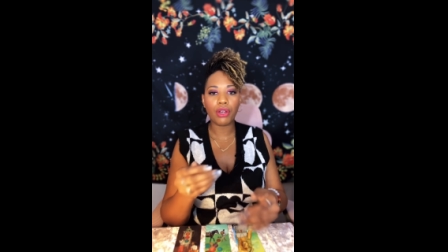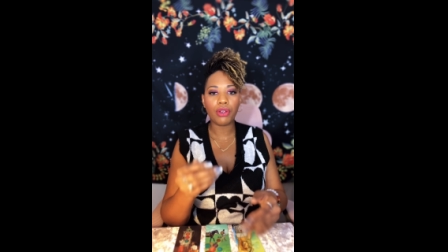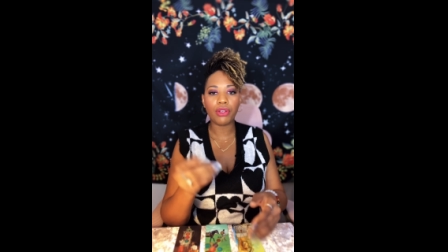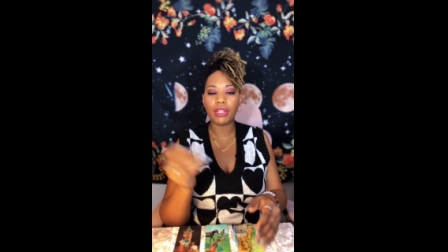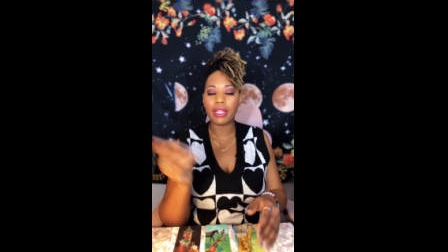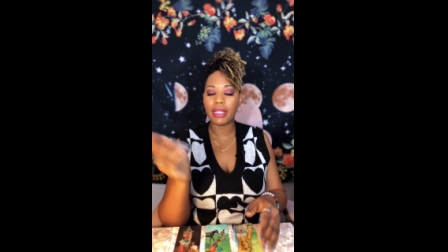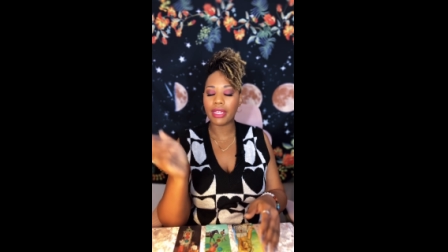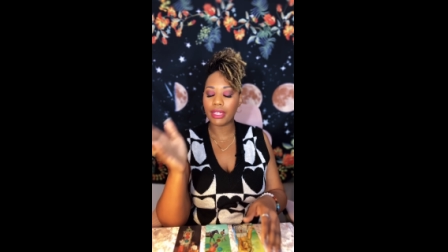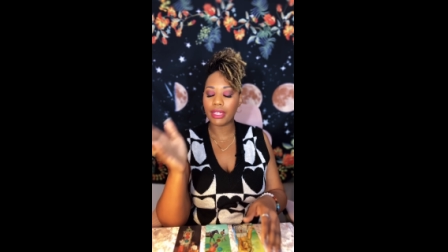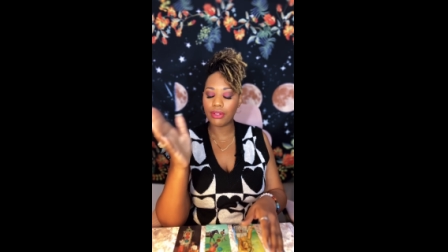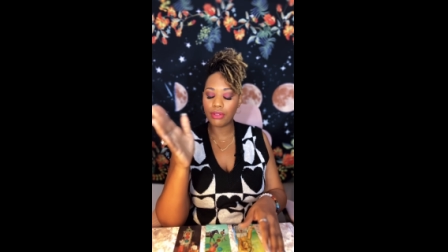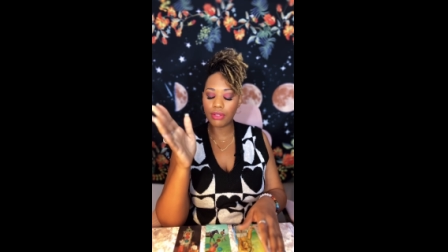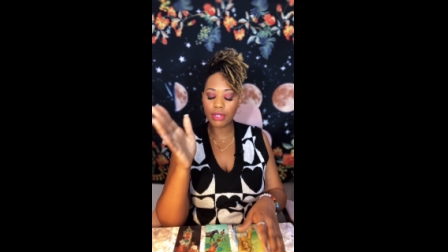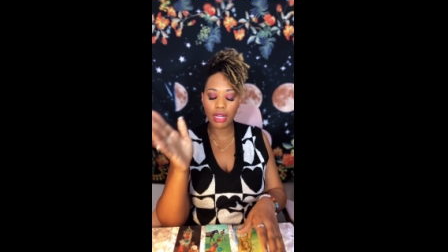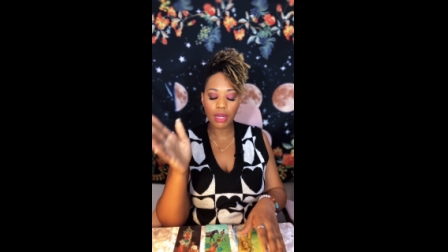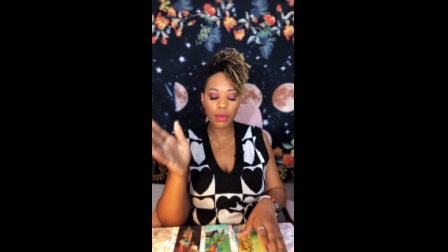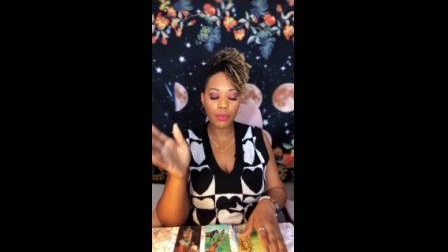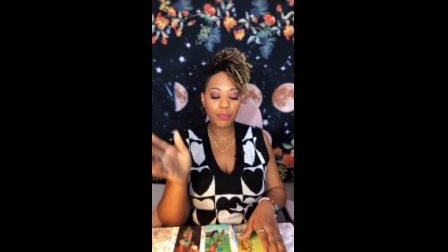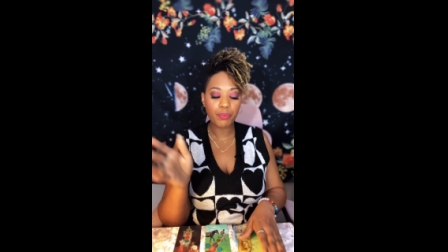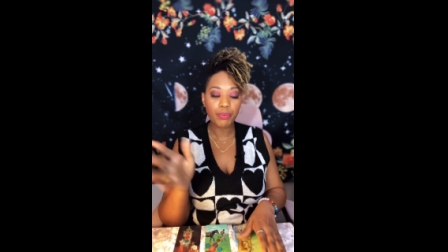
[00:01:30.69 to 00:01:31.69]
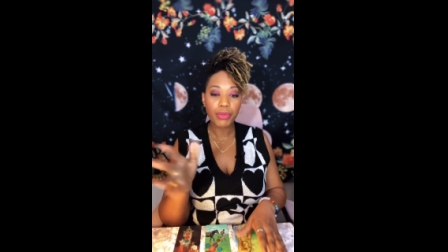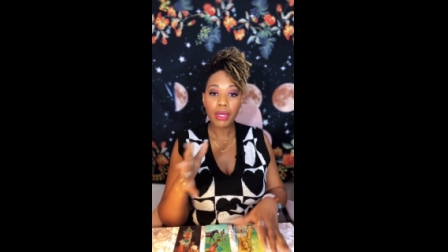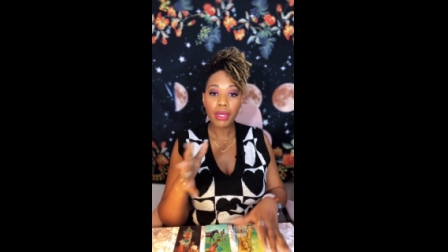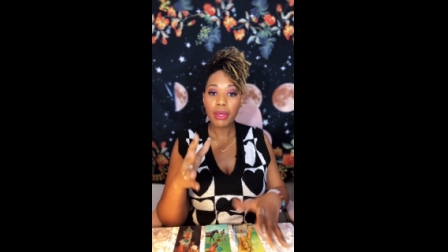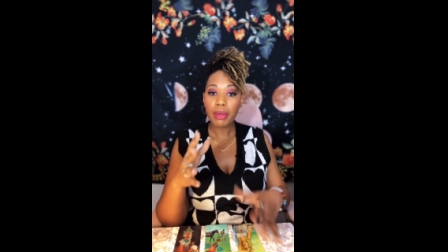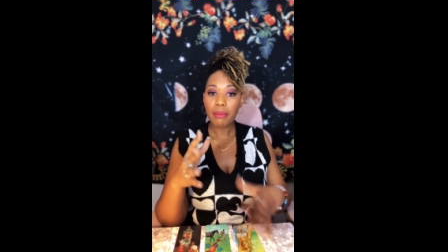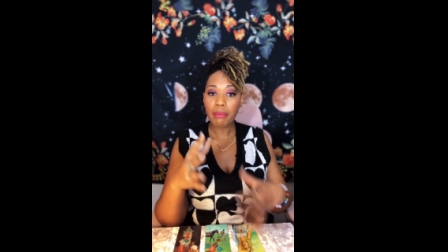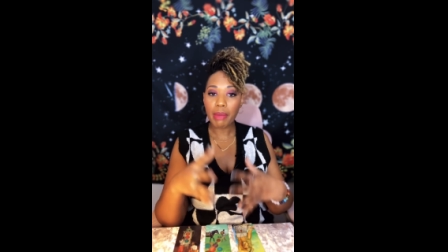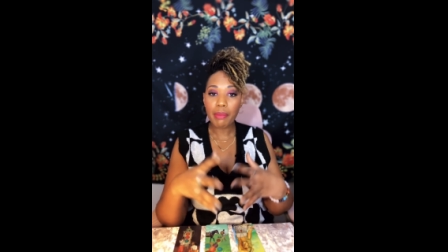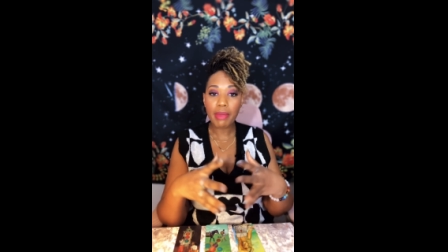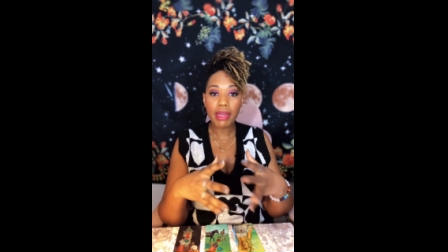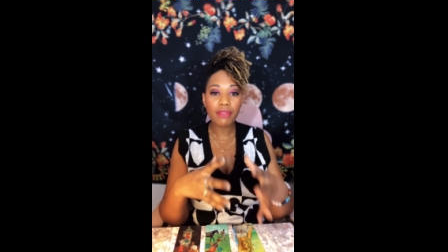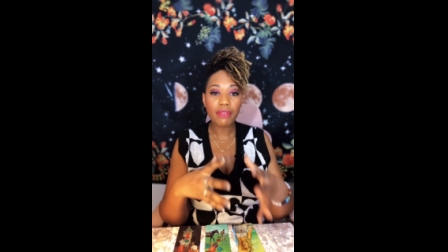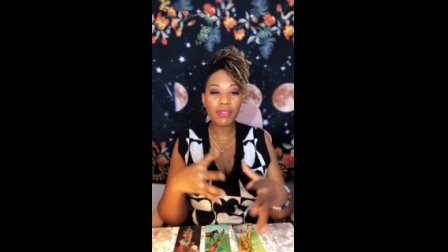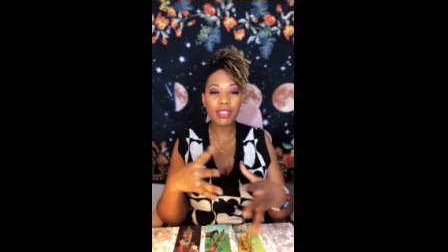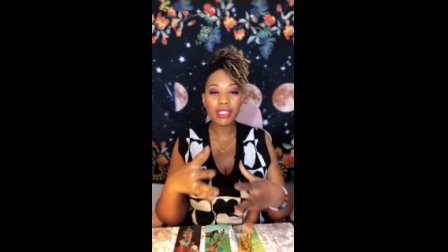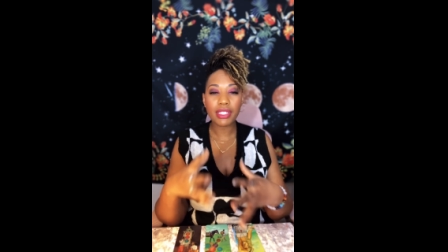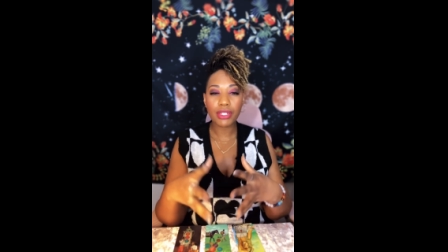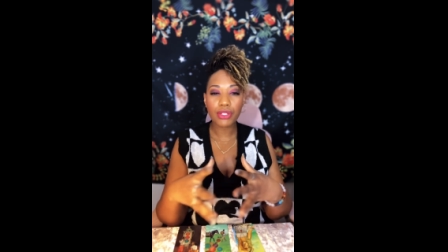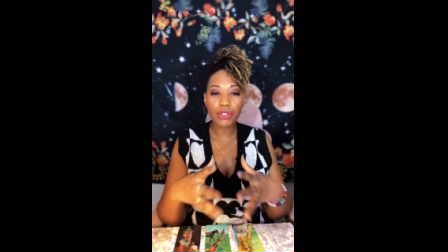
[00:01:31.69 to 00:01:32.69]
You're like, it'll come, my
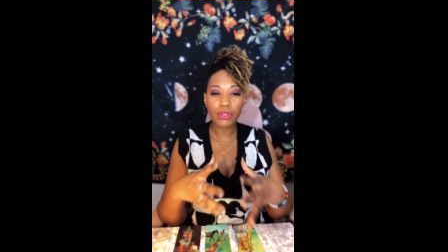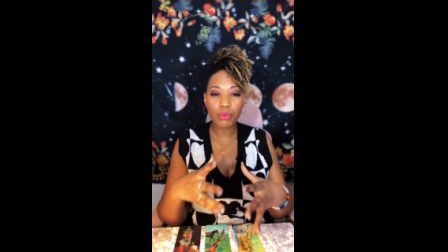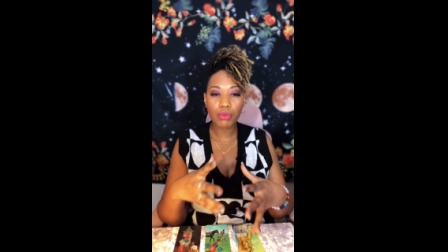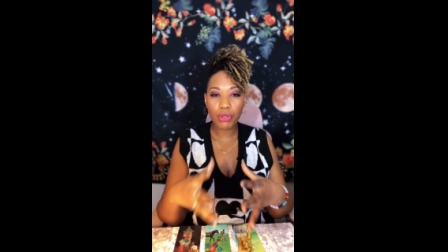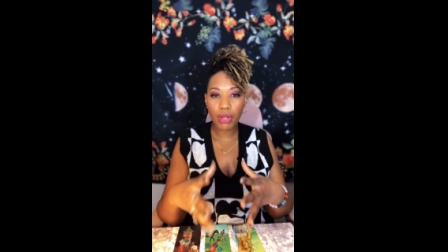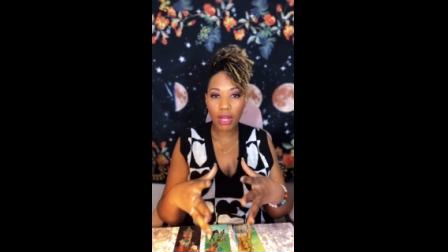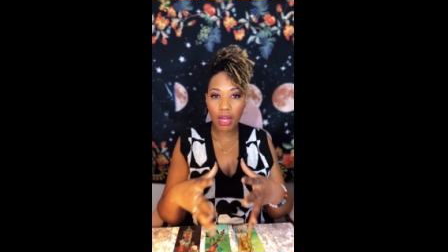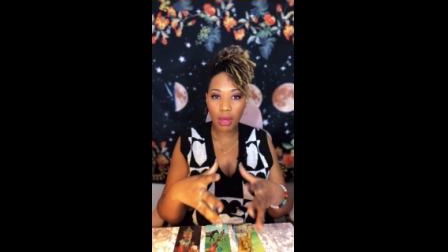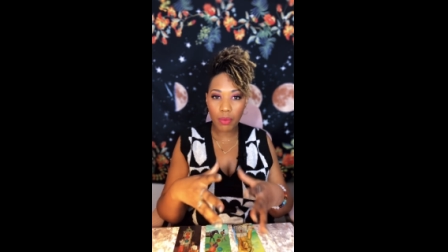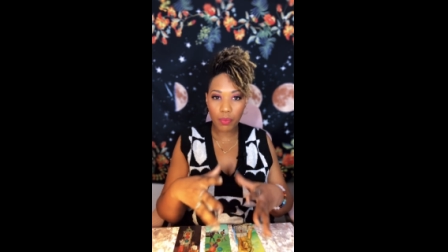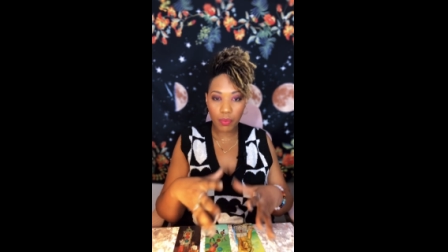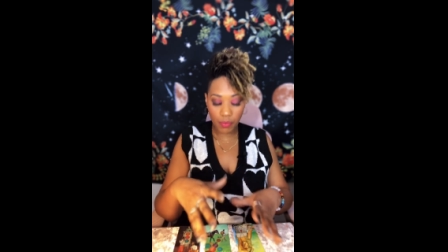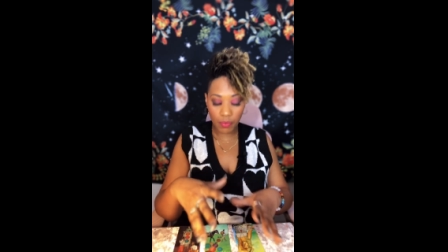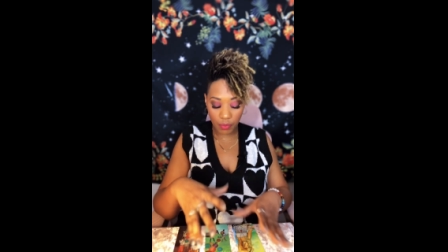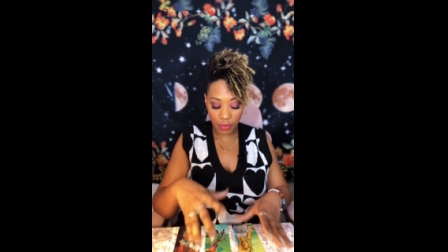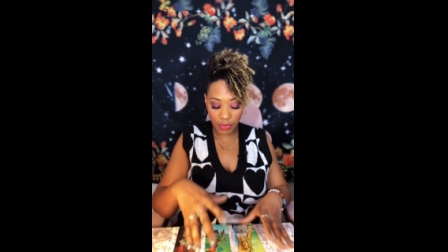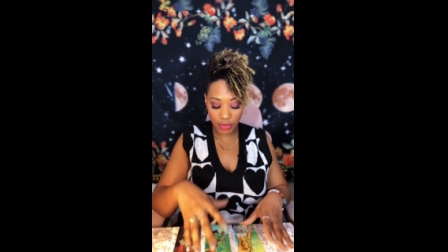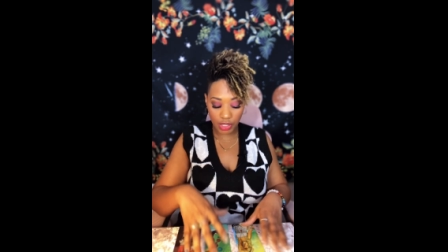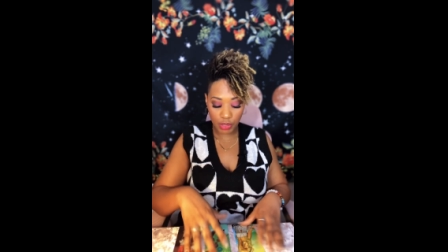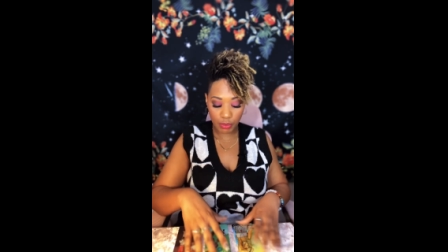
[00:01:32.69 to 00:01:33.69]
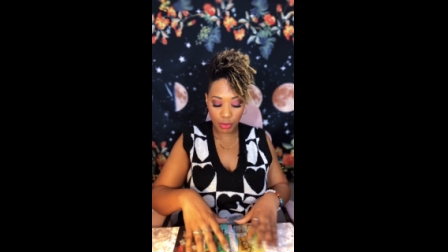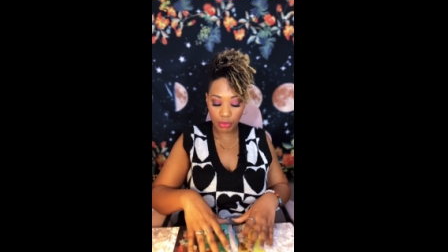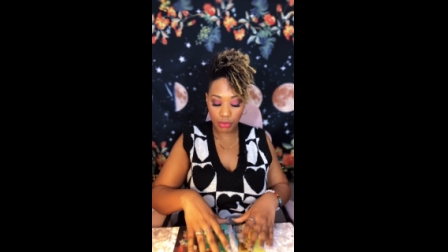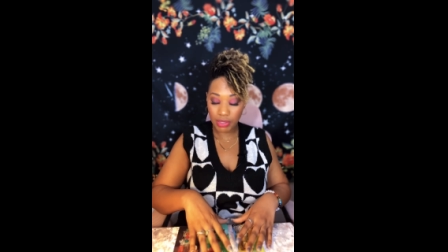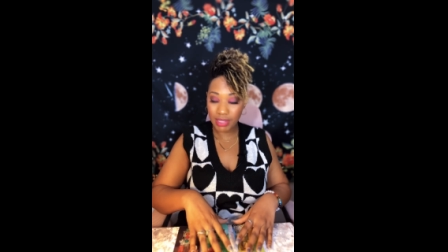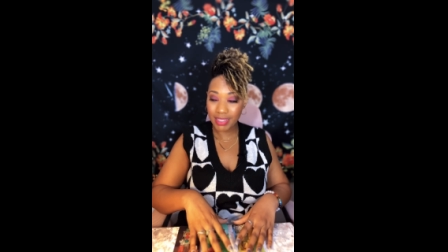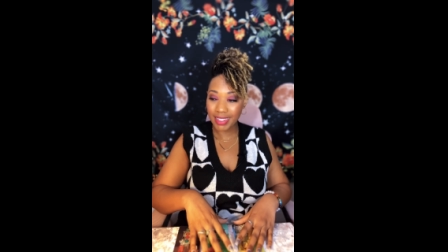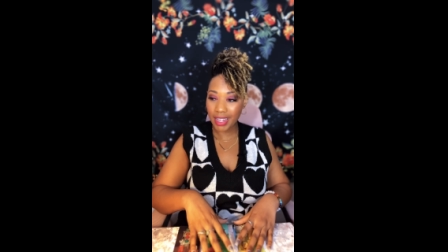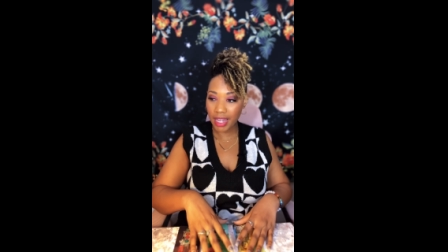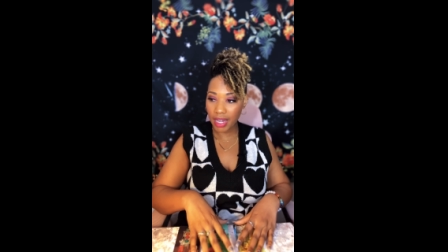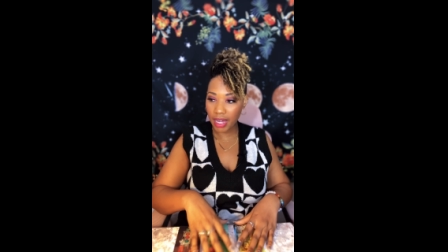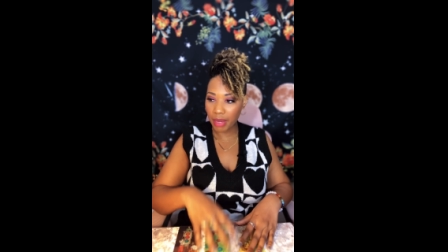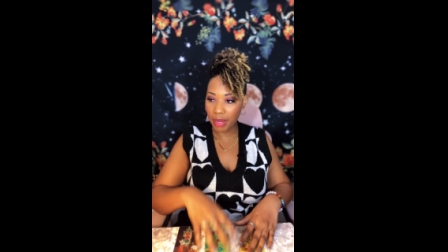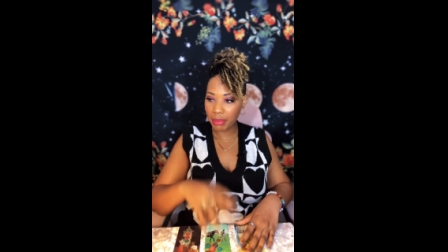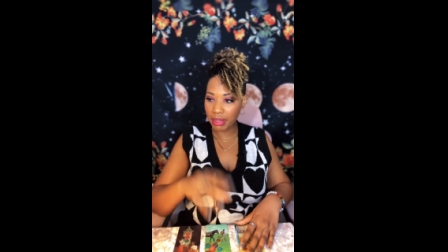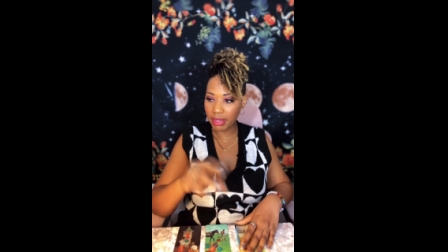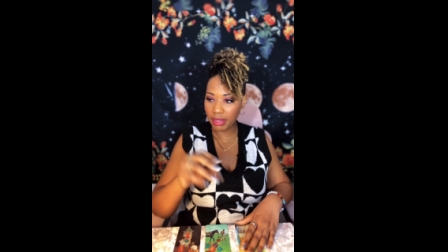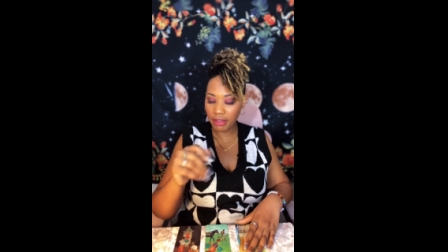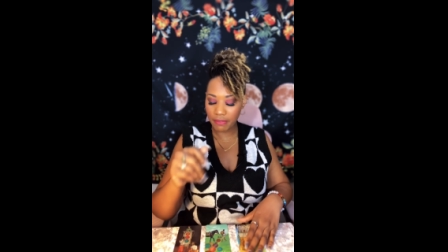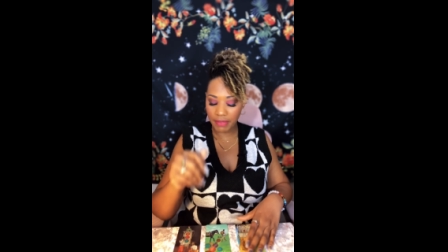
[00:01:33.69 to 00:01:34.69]
manifestations will come when they're supposed to come.
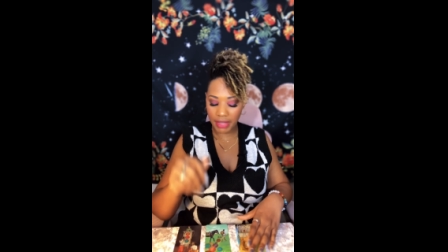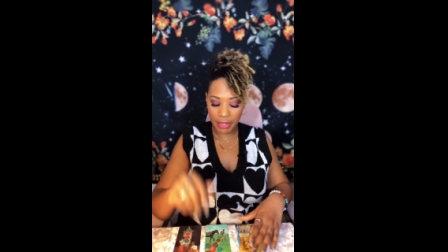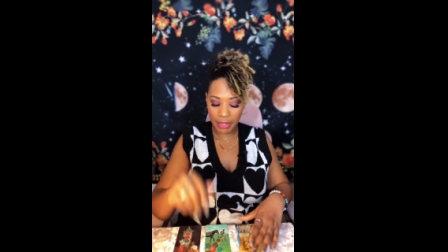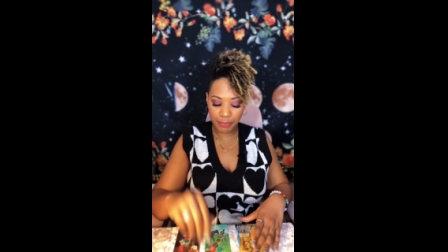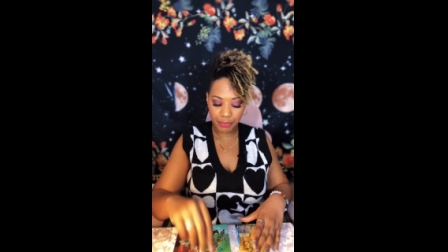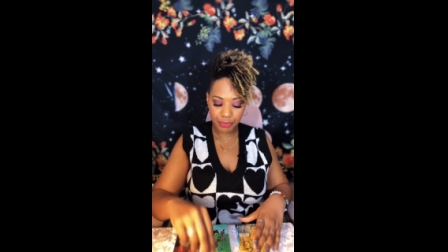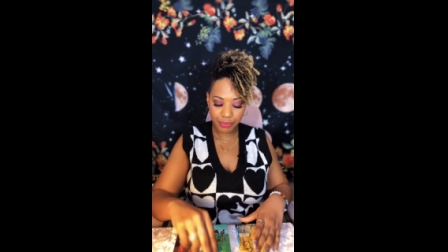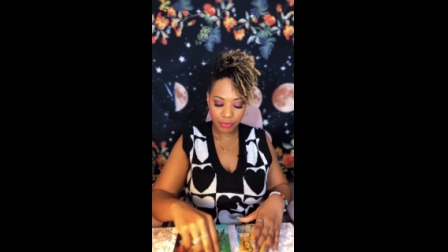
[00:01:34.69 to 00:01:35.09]
I love that.